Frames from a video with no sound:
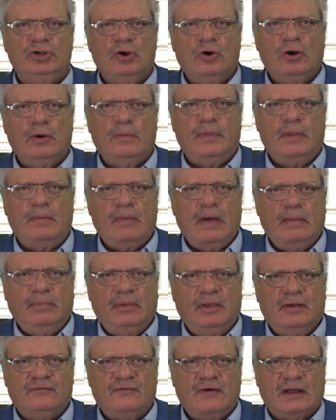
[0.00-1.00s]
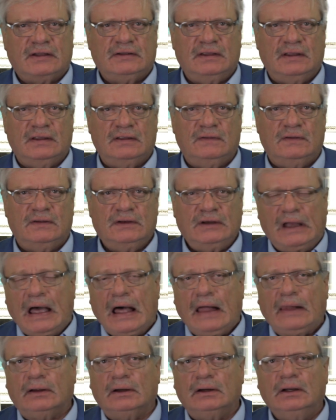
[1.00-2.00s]
Europe that might be affecting the
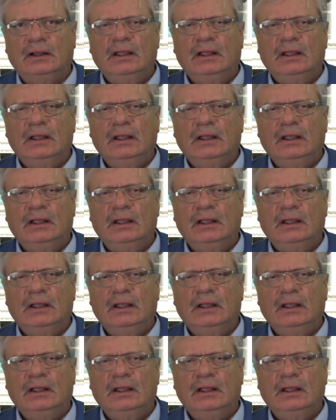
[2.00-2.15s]
dollar.